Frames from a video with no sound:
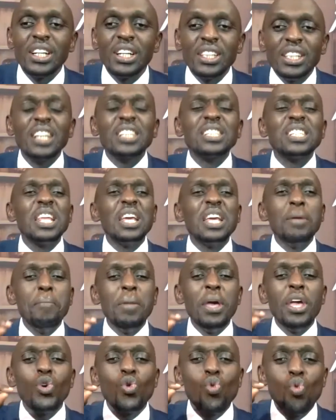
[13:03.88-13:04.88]
that they
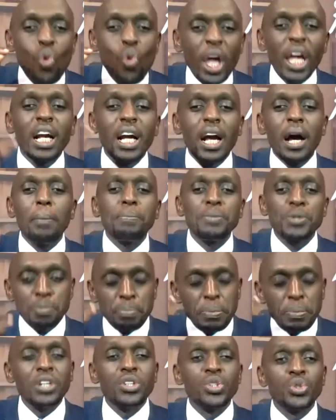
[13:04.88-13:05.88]
may wake up
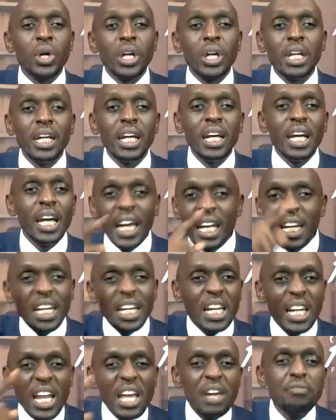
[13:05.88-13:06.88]
spiritually and
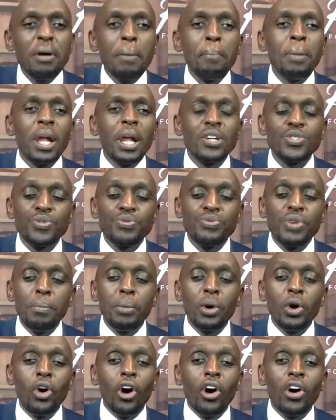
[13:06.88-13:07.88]
never blaspheme
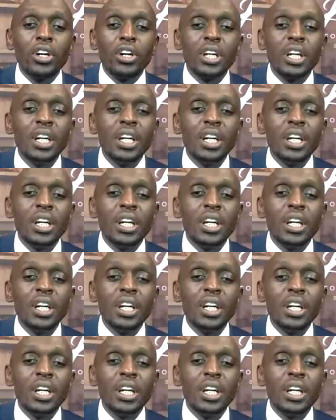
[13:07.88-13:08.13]
God.